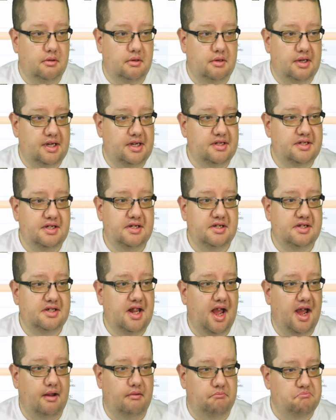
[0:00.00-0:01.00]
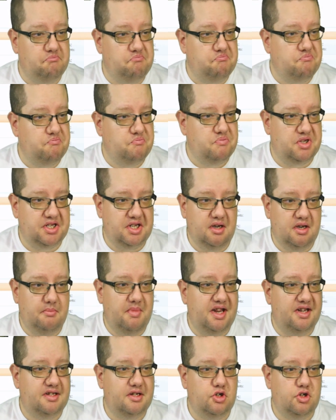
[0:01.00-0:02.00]
Easy as that. Send a
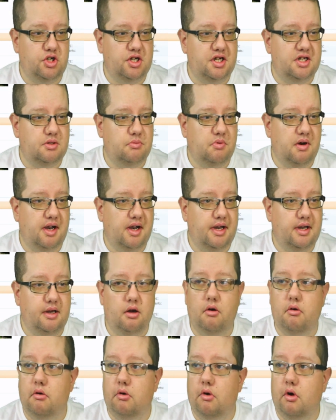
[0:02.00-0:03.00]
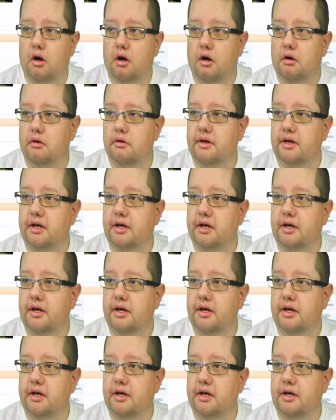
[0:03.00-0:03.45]
message this way, or